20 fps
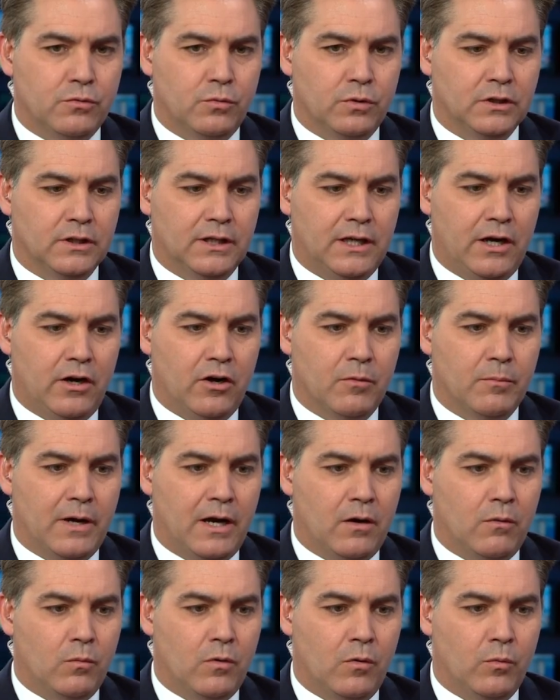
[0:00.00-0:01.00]
who really care
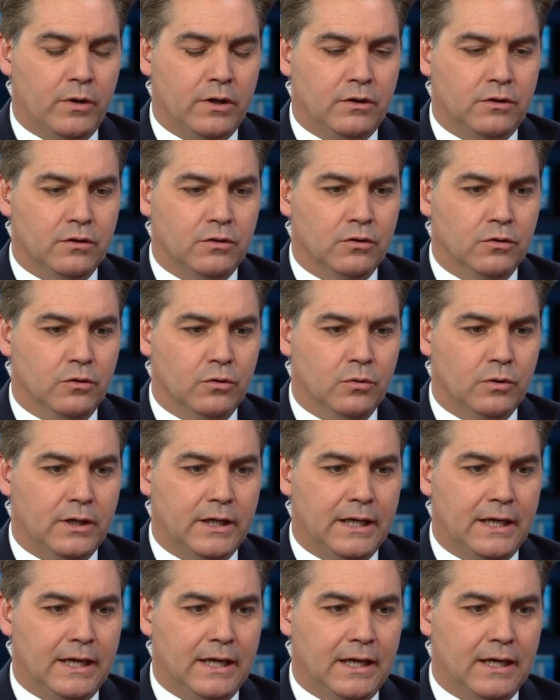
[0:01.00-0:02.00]
about what we do,
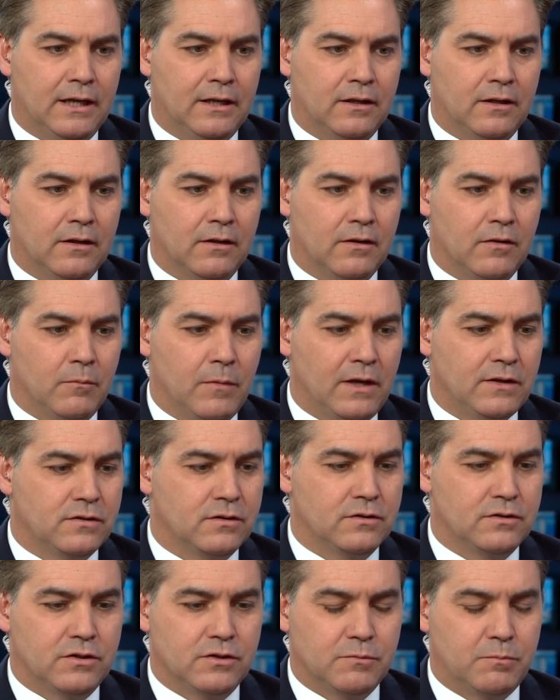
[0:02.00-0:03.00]
and the
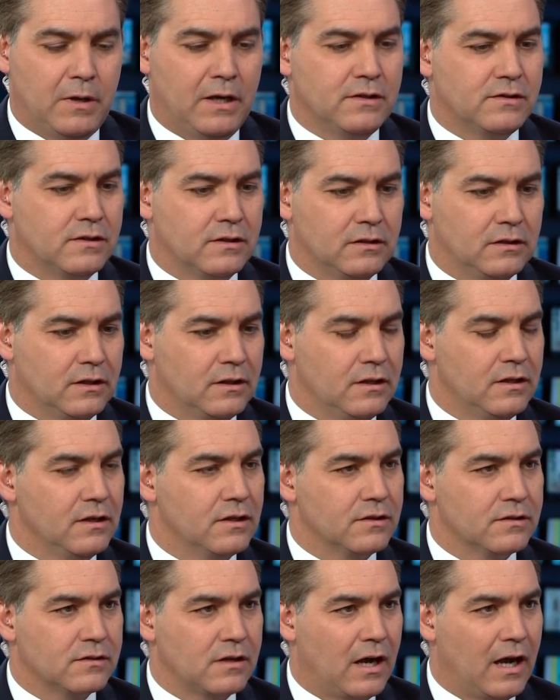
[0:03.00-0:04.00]
message is basically
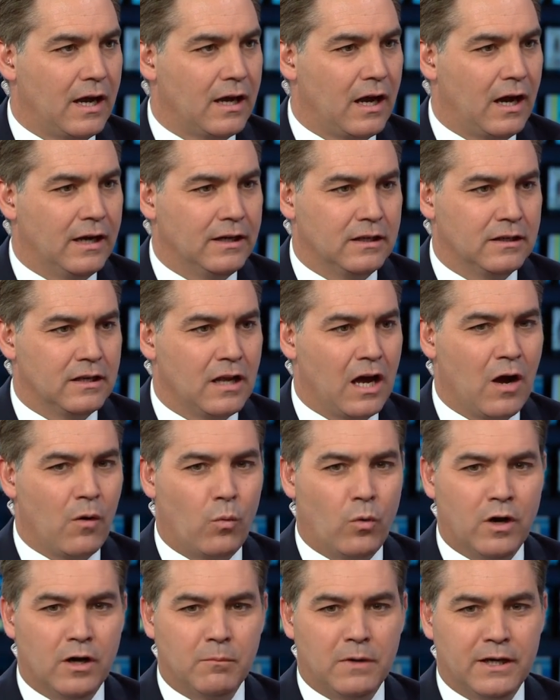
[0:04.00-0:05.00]
this: I, I, did not
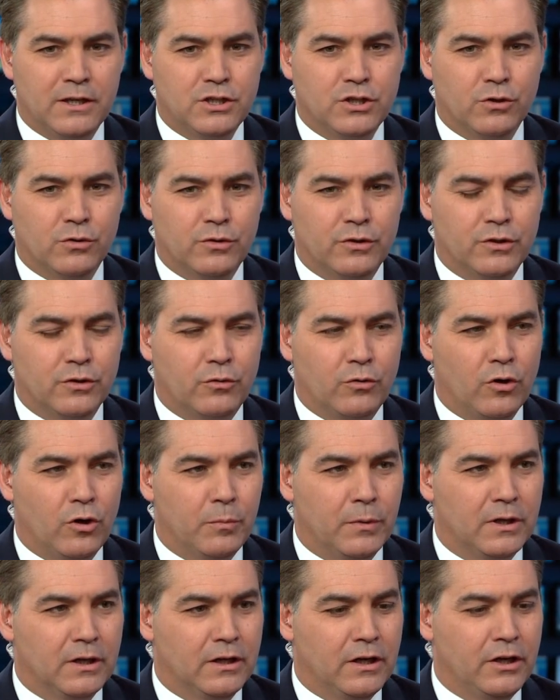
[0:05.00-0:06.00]
want my children to grow
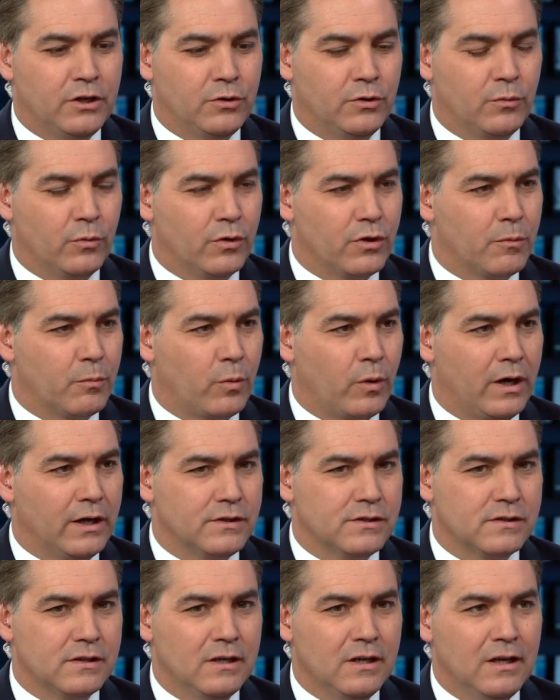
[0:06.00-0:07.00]
up in a country where the
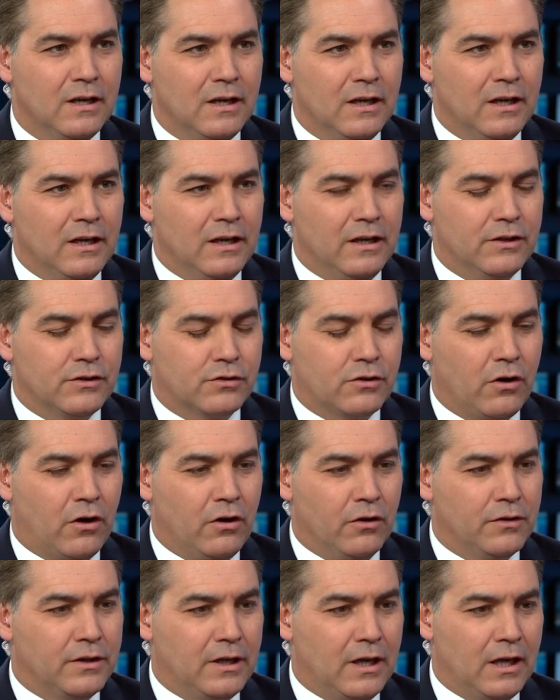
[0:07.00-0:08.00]
press is
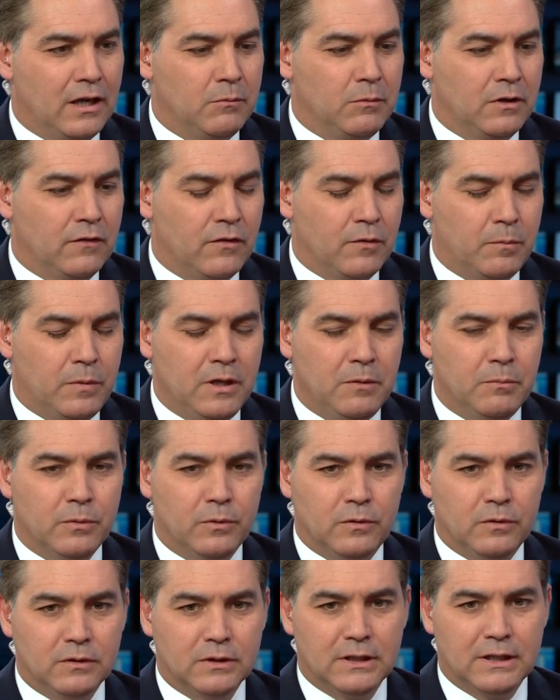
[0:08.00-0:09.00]
called the enemy of the
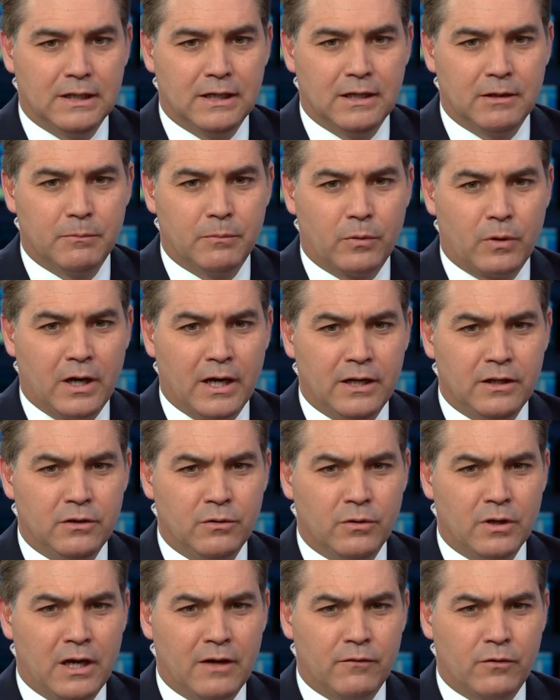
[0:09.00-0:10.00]
people. Uh, Brian,
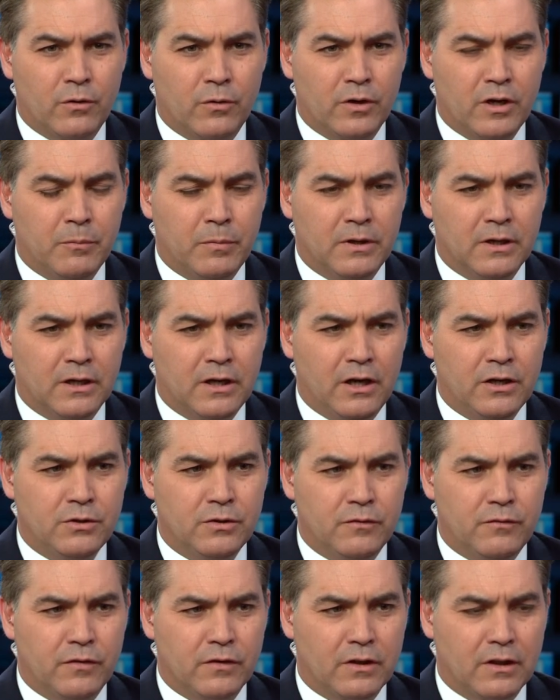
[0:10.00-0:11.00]
you and I have grown up in a
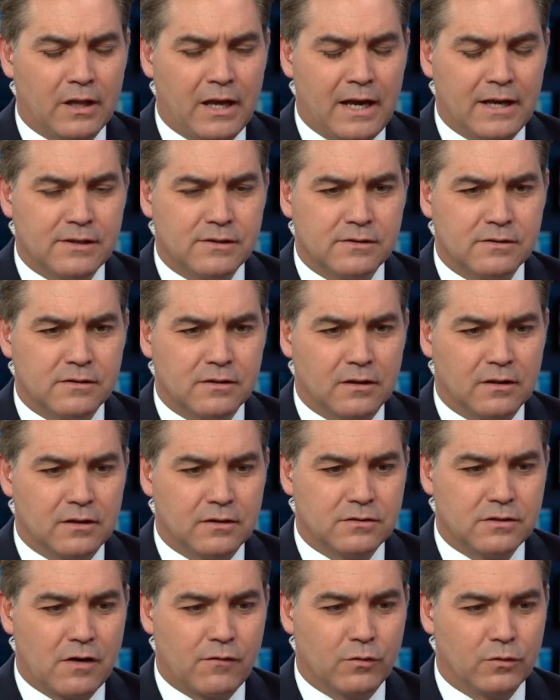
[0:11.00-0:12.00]
country for the last
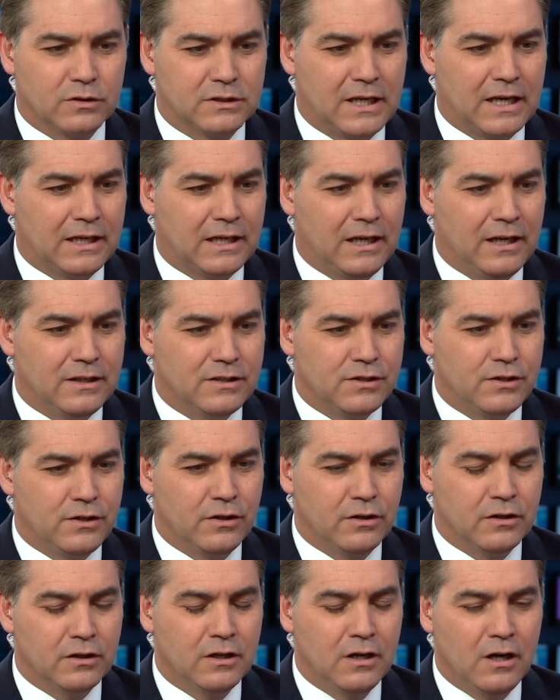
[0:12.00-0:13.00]
uh, several decades
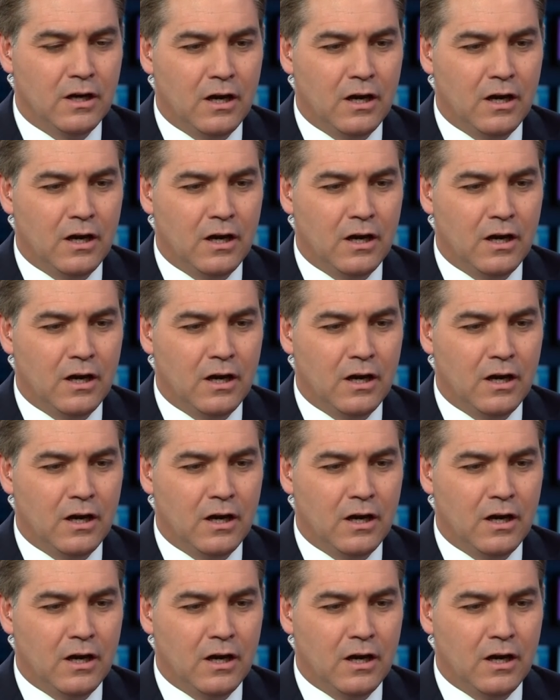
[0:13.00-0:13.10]
here